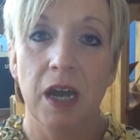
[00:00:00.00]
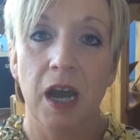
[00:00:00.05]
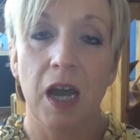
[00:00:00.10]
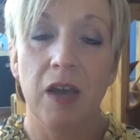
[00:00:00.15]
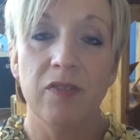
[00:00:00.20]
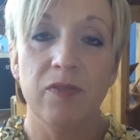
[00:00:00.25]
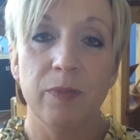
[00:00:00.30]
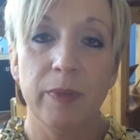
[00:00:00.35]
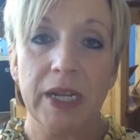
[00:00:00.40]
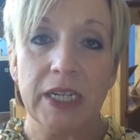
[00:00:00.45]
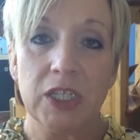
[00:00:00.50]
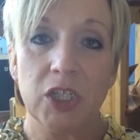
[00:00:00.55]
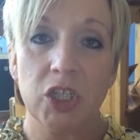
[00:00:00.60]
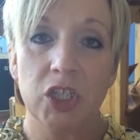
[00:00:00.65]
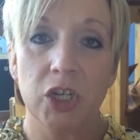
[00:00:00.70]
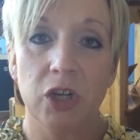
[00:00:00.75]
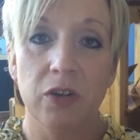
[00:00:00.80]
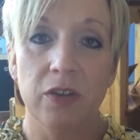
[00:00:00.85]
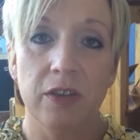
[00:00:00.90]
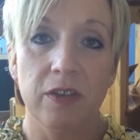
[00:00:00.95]
I've made
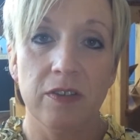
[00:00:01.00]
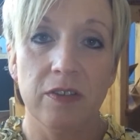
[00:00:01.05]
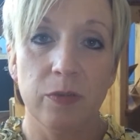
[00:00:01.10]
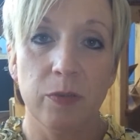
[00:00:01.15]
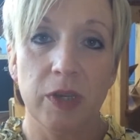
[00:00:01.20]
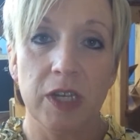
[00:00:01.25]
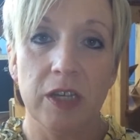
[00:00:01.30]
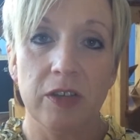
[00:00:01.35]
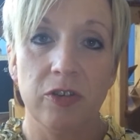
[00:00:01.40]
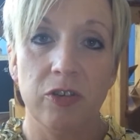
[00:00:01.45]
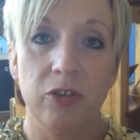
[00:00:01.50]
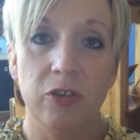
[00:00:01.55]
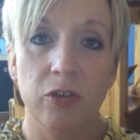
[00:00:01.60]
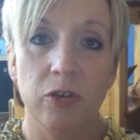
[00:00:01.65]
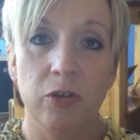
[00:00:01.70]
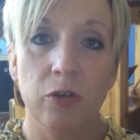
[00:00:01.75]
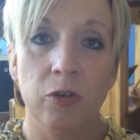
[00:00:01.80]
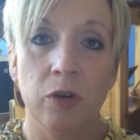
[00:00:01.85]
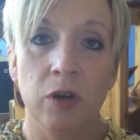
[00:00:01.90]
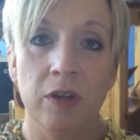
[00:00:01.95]
sure this week
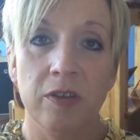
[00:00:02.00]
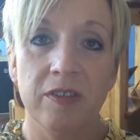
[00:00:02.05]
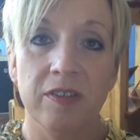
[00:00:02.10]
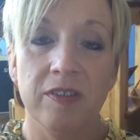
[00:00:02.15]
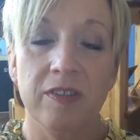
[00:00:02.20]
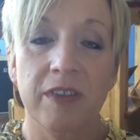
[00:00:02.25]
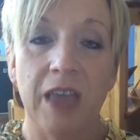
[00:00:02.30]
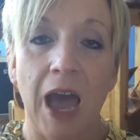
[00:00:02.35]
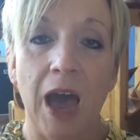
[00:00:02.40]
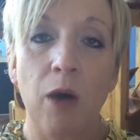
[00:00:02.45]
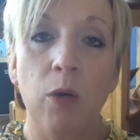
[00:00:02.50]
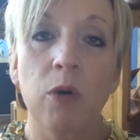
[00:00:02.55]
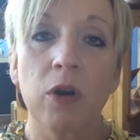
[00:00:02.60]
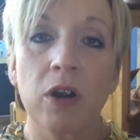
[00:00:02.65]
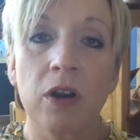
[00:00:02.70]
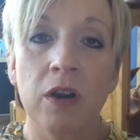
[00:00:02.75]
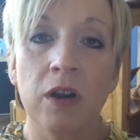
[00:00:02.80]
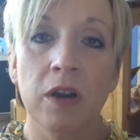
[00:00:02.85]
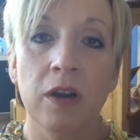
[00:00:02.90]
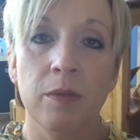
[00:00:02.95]
to
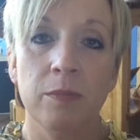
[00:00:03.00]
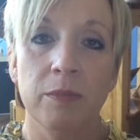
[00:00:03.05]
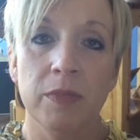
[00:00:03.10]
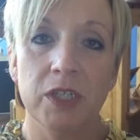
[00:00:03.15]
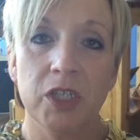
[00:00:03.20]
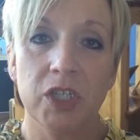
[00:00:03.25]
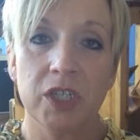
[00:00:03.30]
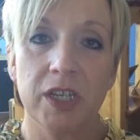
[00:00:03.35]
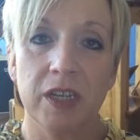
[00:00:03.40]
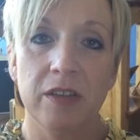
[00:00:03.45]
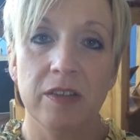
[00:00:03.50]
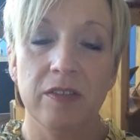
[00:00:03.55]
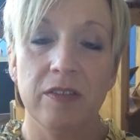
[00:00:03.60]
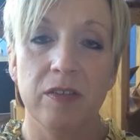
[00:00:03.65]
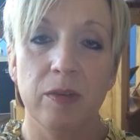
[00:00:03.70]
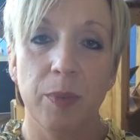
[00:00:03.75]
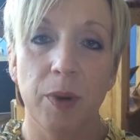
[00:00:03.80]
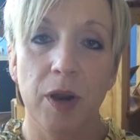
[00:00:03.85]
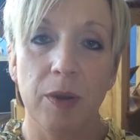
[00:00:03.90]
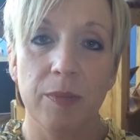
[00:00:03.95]
scour Michigan's
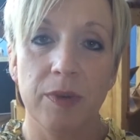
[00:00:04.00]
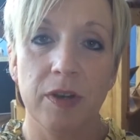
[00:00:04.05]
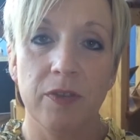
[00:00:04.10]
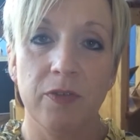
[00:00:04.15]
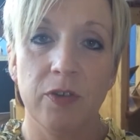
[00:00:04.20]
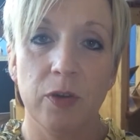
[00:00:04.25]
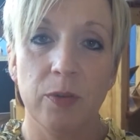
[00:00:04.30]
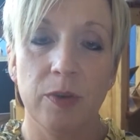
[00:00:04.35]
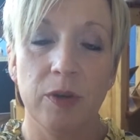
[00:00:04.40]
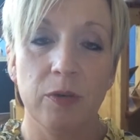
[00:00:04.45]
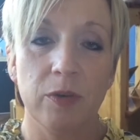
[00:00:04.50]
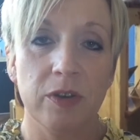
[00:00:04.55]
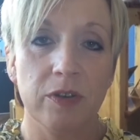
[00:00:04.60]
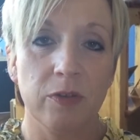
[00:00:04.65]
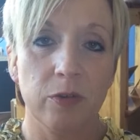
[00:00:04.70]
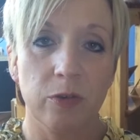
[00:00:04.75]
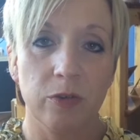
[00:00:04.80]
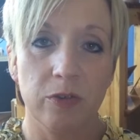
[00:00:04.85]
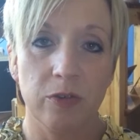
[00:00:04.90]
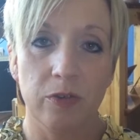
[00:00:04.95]
Department of Human
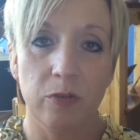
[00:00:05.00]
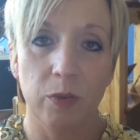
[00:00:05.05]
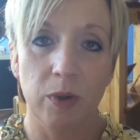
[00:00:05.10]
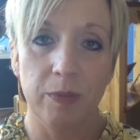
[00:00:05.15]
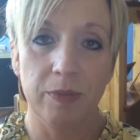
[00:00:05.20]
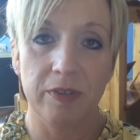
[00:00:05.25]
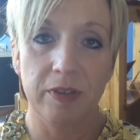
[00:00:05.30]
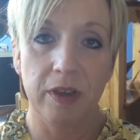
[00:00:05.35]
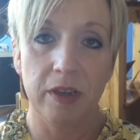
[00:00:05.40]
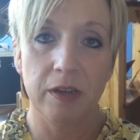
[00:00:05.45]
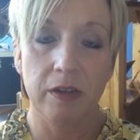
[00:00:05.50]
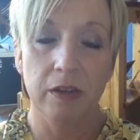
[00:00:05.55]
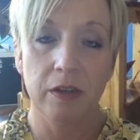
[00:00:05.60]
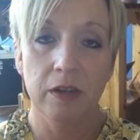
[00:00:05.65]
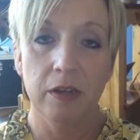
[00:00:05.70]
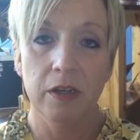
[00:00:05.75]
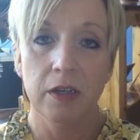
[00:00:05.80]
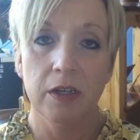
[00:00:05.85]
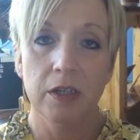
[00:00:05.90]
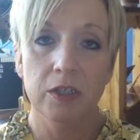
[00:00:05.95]
Resources website
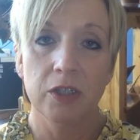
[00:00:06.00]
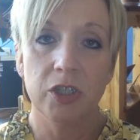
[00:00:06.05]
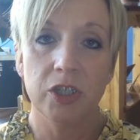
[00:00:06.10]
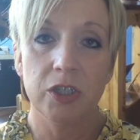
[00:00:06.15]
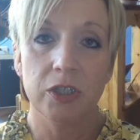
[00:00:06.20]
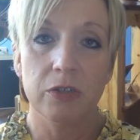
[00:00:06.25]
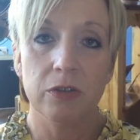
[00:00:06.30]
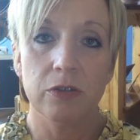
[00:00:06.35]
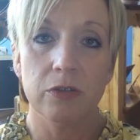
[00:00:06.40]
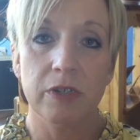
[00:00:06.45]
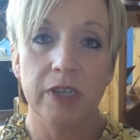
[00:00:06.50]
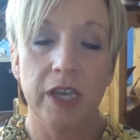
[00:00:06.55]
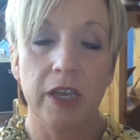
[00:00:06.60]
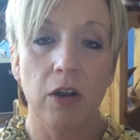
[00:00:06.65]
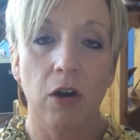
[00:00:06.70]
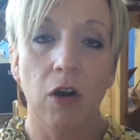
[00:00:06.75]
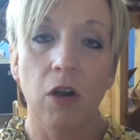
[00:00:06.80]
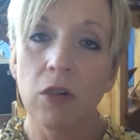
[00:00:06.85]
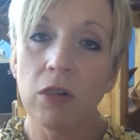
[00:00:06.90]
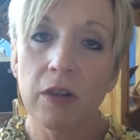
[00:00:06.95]
to get
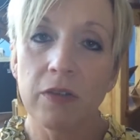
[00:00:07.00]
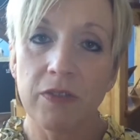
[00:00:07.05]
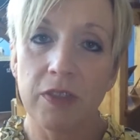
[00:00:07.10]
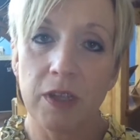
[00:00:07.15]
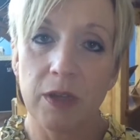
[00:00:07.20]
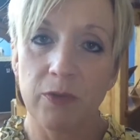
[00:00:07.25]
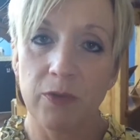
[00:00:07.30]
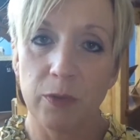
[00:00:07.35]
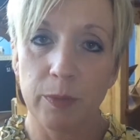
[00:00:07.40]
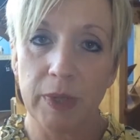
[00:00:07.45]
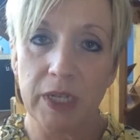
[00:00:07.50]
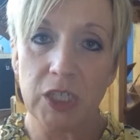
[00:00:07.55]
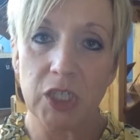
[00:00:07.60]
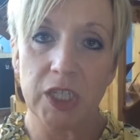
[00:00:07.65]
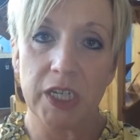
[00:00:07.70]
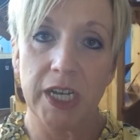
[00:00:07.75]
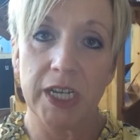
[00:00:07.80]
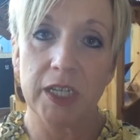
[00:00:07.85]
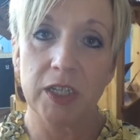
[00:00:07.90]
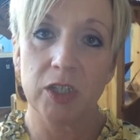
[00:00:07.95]
all of the
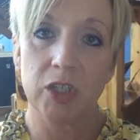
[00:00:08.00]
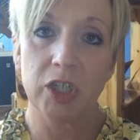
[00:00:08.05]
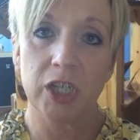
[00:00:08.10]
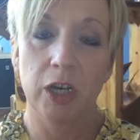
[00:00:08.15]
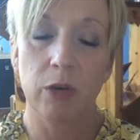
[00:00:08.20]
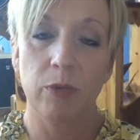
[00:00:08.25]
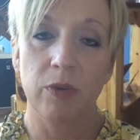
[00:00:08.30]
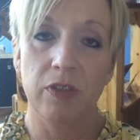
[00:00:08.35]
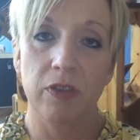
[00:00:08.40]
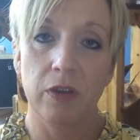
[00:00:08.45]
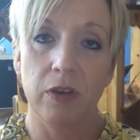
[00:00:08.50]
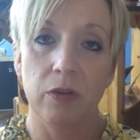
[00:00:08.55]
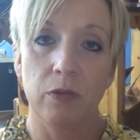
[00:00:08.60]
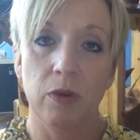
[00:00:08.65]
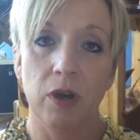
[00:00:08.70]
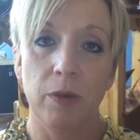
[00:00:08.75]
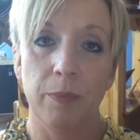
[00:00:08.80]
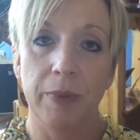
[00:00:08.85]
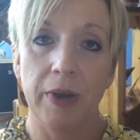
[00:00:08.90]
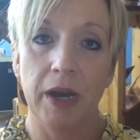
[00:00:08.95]
information I can share with you
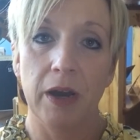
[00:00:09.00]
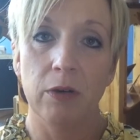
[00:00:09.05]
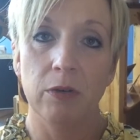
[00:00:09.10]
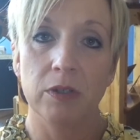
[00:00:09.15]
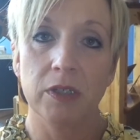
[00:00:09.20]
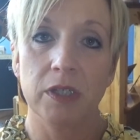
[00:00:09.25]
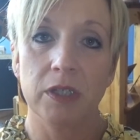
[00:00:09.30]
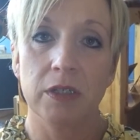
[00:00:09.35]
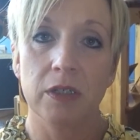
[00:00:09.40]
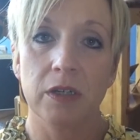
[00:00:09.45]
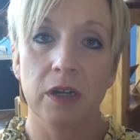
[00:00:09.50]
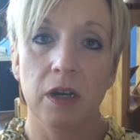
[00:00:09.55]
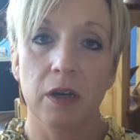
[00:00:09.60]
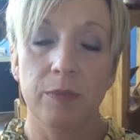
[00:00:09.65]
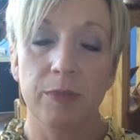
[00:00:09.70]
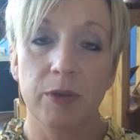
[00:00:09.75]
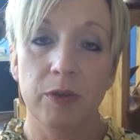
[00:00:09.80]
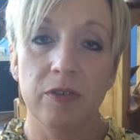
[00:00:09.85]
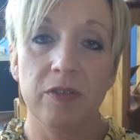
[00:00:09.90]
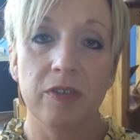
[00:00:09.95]
about
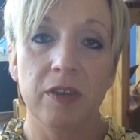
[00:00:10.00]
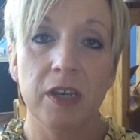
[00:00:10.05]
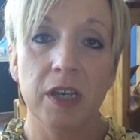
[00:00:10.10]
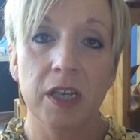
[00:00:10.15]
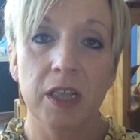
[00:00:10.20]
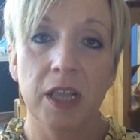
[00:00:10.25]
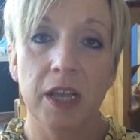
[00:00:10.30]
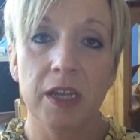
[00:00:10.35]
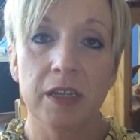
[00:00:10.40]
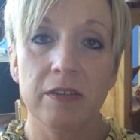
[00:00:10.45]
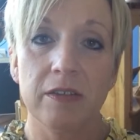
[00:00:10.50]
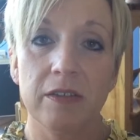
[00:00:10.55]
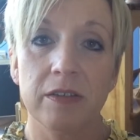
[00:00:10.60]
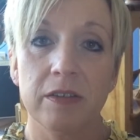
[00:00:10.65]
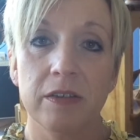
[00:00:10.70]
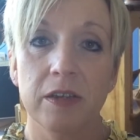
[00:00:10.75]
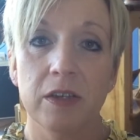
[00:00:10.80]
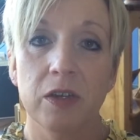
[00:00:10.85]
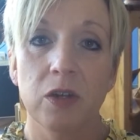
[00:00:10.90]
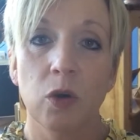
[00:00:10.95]
abuse and neglect,
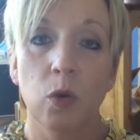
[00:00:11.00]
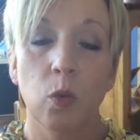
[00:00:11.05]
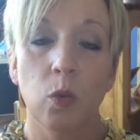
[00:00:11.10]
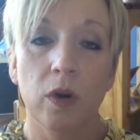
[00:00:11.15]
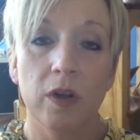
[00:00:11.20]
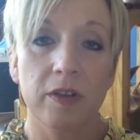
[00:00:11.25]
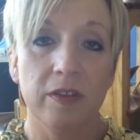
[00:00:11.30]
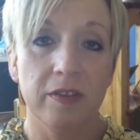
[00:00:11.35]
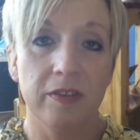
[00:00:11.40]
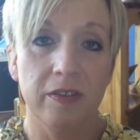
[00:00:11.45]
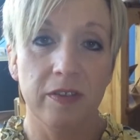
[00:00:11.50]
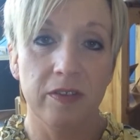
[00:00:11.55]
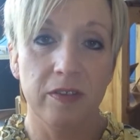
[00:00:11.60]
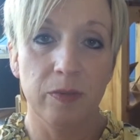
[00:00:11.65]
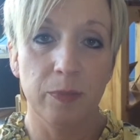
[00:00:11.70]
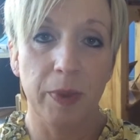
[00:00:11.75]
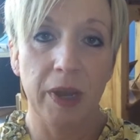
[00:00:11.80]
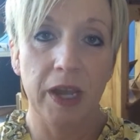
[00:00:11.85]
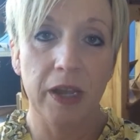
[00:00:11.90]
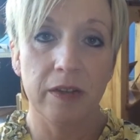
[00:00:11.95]
what to
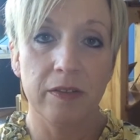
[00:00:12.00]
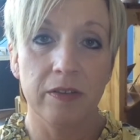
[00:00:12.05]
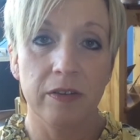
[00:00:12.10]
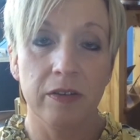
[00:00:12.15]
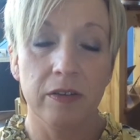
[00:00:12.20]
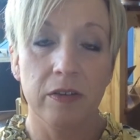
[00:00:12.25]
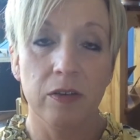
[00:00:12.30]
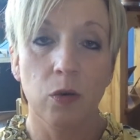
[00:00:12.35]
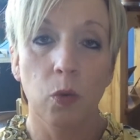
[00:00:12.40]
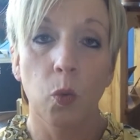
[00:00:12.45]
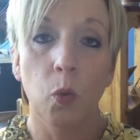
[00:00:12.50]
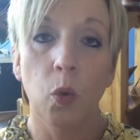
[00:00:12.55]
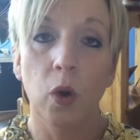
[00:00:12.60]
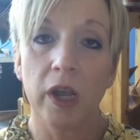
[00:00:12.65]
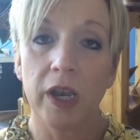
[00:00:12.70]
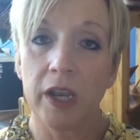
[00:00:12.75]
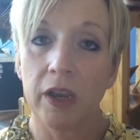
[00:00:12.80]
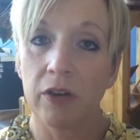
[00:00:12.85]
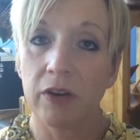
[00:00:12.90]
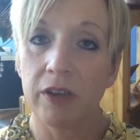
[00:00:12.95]
suspect,
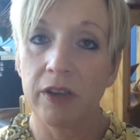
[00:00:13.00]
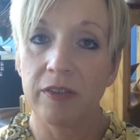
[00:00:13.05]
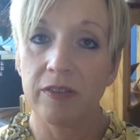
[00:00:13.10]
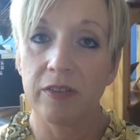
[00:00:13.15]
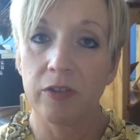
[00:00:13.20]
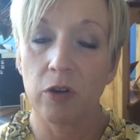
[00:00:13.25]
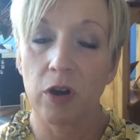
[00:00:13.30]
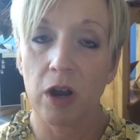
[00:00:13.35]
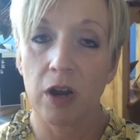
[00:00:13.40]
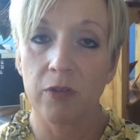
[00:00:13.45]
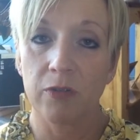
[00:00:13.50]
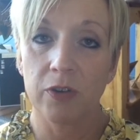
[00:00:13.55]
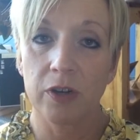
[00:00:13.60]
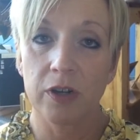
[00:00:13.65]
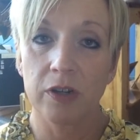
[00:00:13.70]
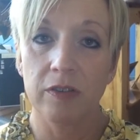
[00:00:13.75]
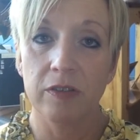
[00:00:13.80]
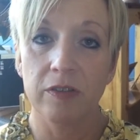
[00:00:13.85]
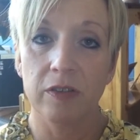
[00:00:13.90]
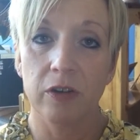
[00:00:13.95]
what areas there are for
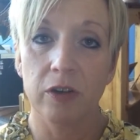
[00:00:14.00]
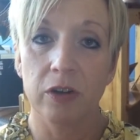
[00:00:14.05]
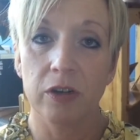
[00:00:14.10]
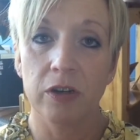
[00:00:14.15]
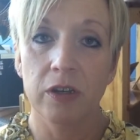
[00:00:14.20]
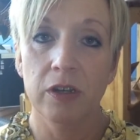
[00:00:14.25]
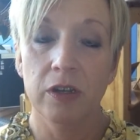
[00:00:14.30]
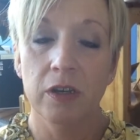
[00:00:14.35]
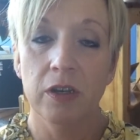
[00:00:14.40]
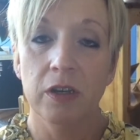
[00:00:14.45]
concern,